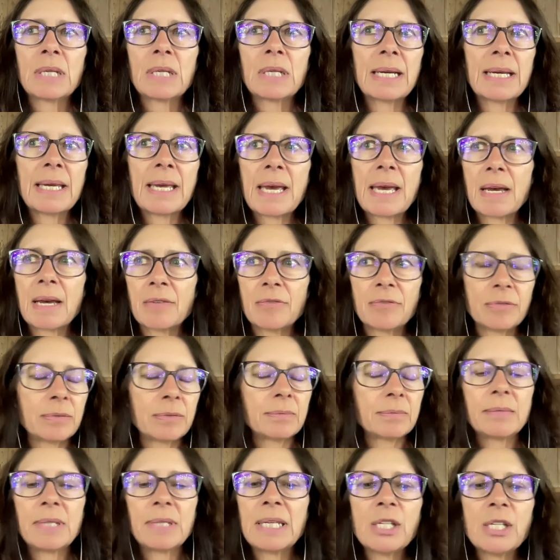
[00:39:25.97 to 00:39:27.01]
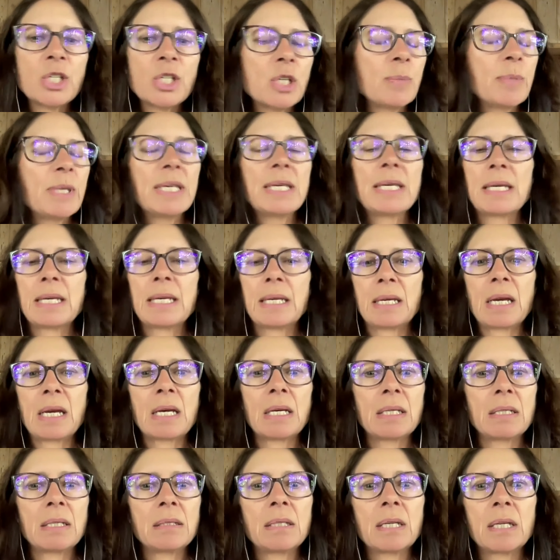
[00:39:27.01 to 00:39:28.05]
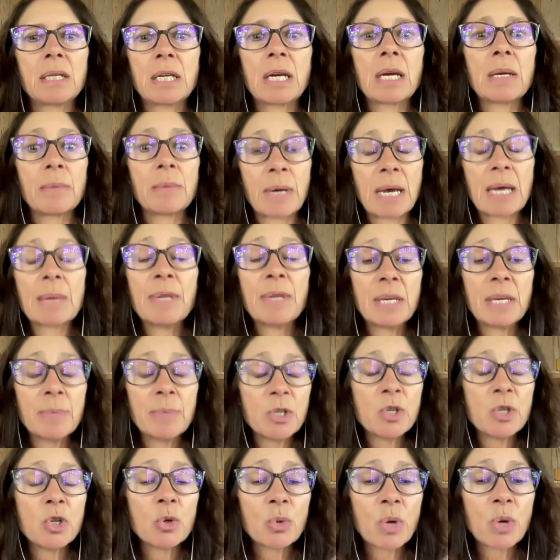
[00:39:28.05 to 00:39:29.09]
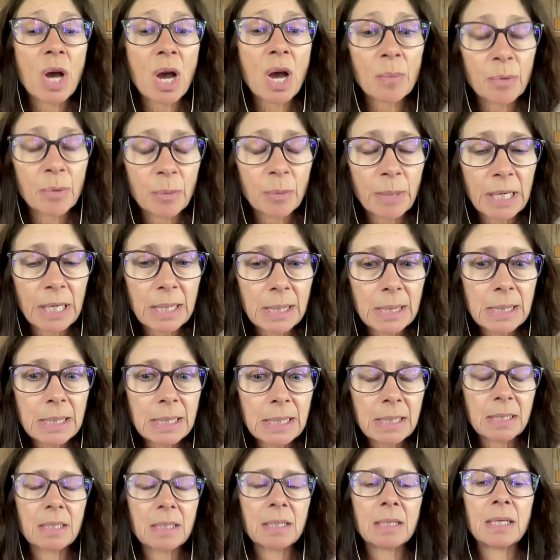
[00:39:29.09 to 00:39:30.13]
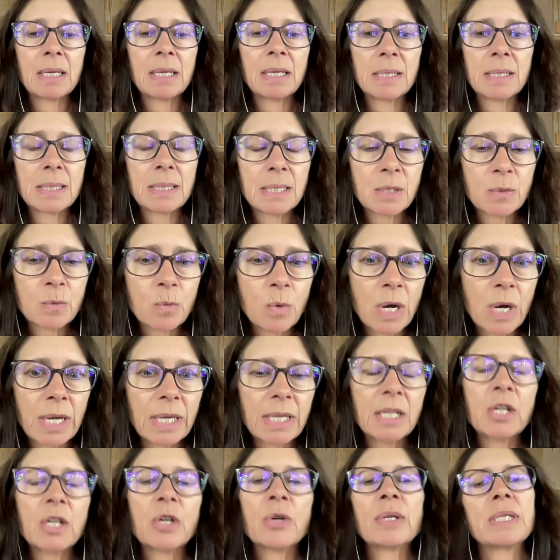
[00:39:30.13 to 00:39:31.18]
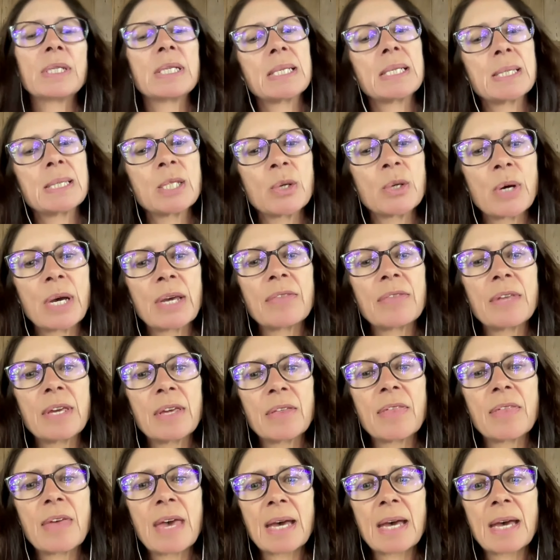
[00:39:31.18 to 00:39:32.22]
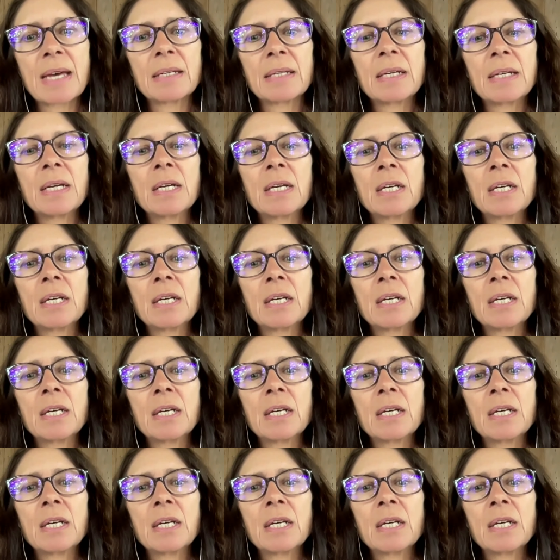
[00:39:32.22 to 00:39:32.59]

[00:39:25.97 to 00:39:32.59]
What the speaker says: EGPA, I'm immunocompromised, and this is why, and so I think that